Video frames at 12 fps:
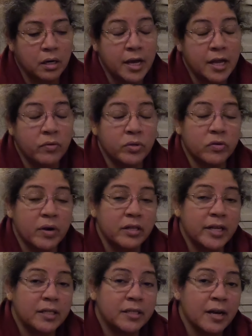And it was around
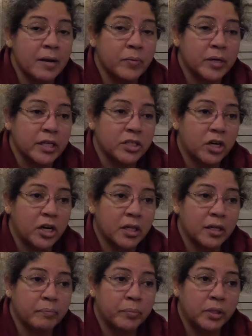that time when I started
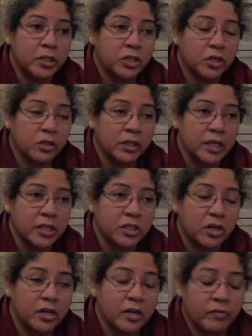that bullet journal and I
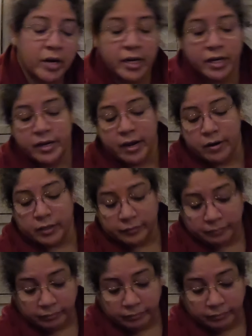started writing down.